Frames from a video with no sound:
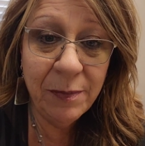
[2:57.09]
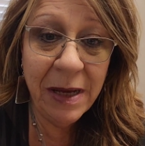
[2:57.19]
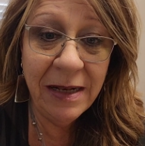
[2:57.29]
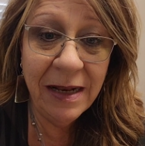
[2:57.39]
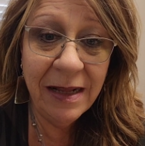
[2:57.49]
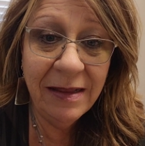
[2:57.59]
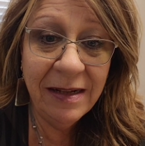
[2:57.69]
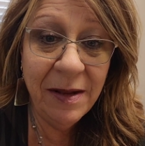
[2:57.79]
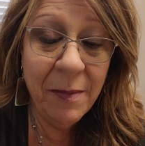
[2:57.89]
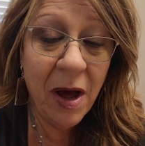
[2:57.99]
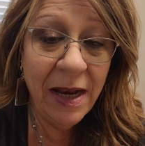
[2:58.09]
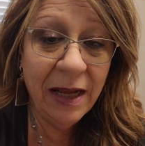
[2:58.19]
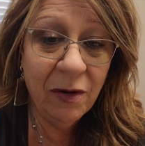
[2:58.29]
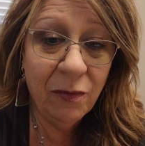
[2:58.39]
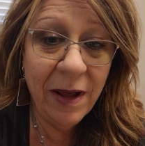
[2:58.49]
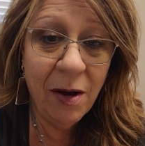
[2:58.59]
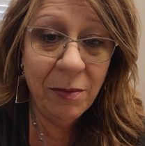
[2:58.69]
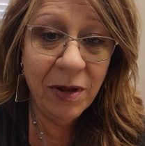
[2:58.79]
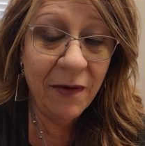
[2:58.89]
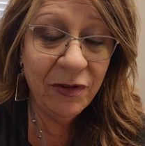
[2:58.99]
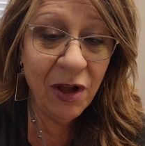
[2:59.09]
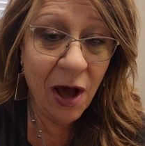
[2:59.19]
but the demonic realm loves